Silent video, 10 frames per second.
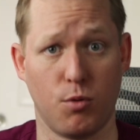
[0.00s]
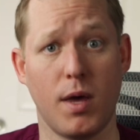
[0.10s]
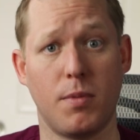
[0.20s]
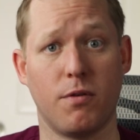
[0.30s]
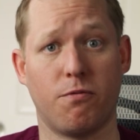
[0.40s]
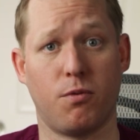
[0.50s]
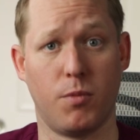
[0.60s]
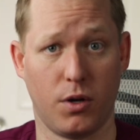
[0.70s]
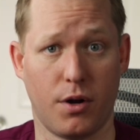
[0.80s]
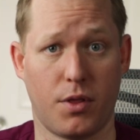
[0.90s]
You may be
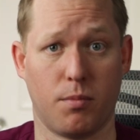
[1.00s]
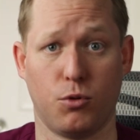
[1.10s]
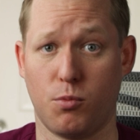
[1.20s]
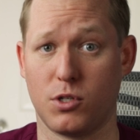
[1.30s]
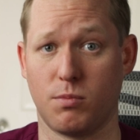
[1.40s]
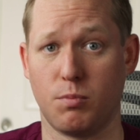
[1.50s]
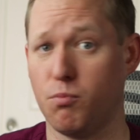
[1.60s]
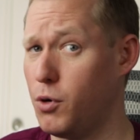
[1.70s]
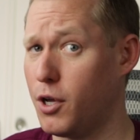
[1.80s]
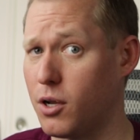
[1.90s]
familiar that Blue Prism's
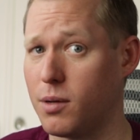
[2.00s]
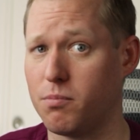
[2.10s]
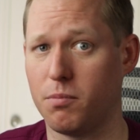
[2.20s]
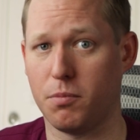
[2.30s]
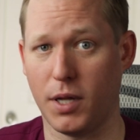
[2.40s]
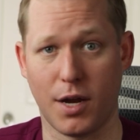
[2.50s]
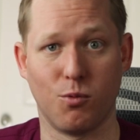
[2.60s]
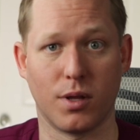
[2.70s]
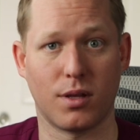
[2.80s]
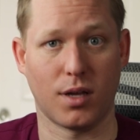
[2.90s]
pretty good at
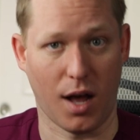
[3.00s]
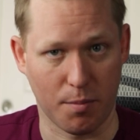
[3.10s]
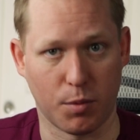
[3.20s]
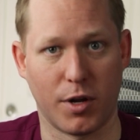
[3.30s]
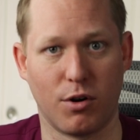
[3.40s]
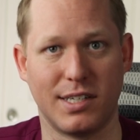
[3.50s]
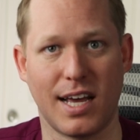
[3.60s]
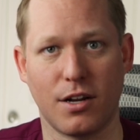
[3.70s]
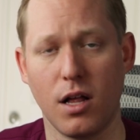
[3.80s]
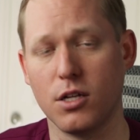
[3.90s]
playing with complementary
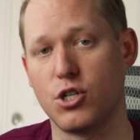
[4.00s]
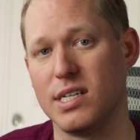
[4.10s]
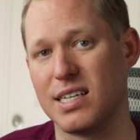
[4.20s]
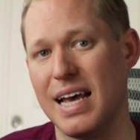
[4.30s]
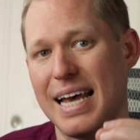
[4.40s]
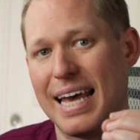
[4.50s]
technologies.